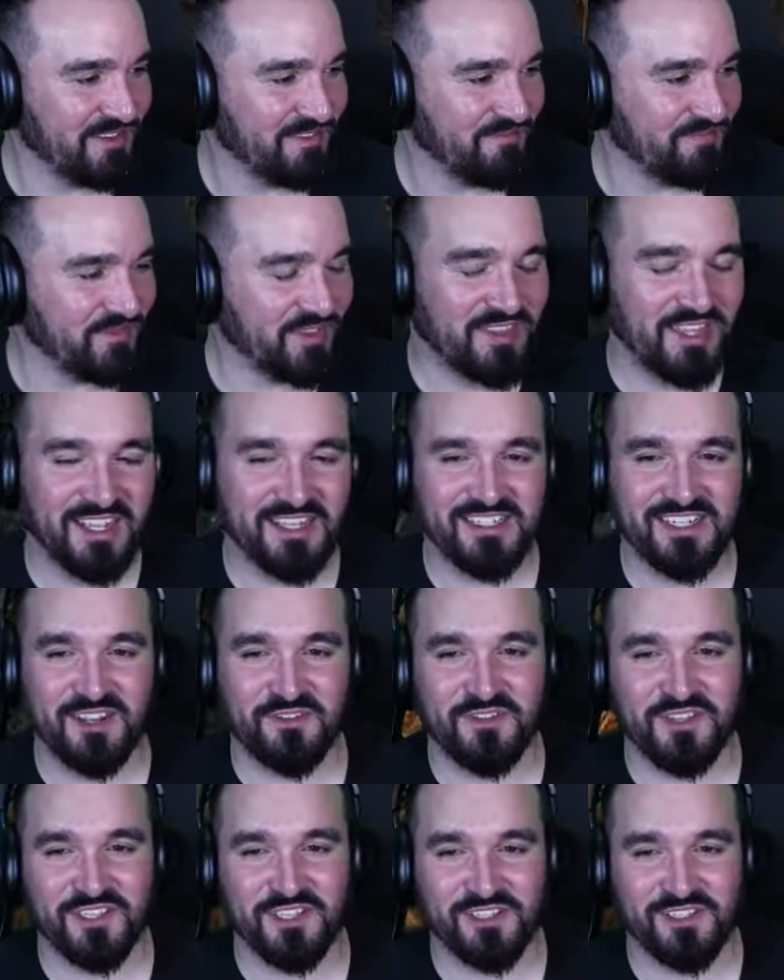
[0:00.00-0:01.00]
And thanks again
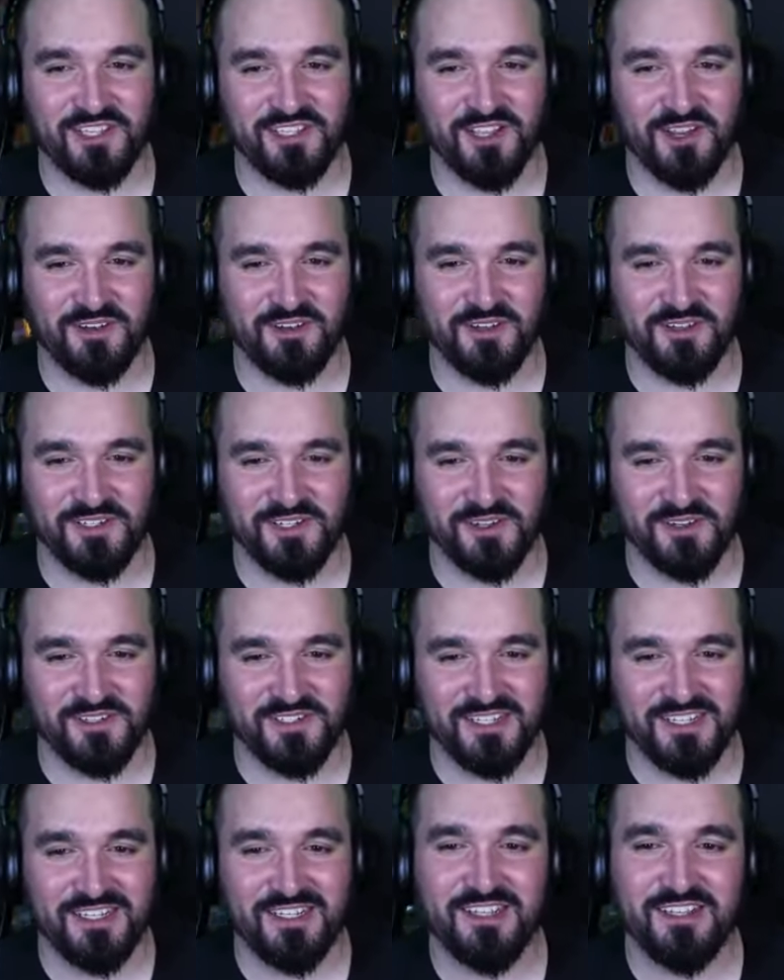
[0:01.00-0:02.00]
for the, the dono, dude.
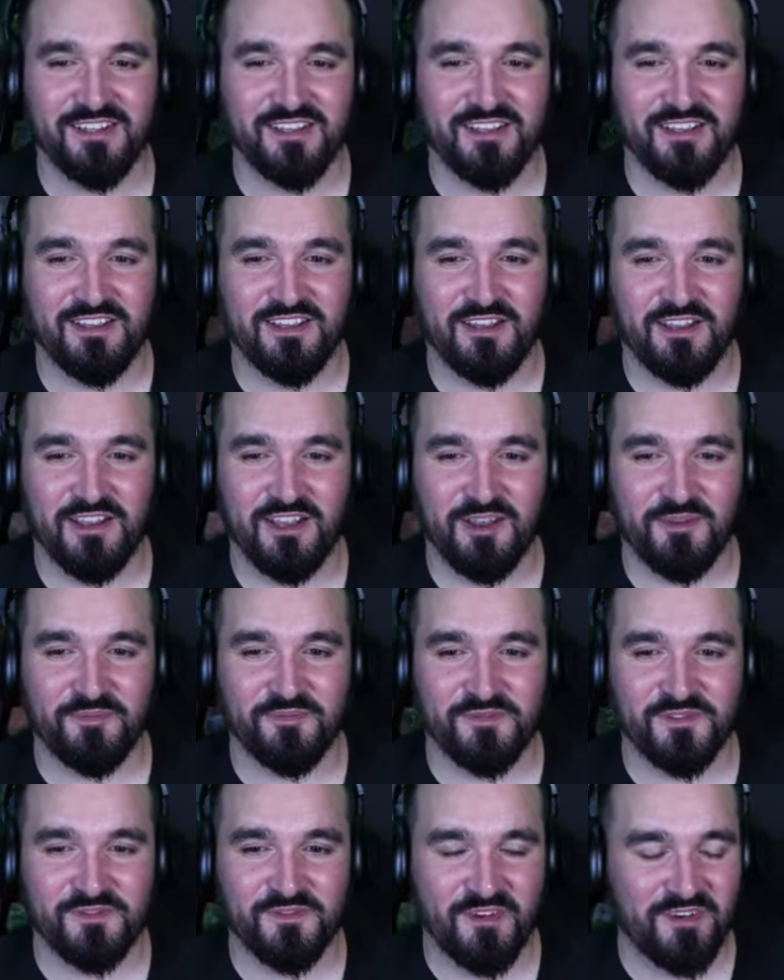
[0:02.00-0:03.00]
Um,
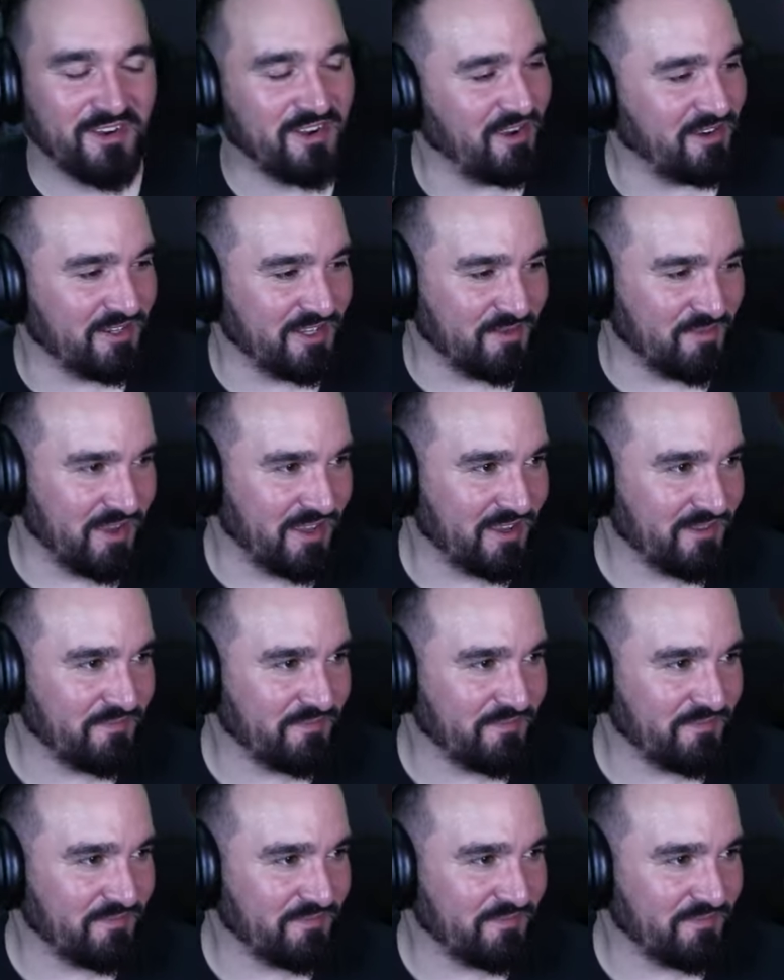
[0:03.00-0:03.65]
it's very kind of you, mate.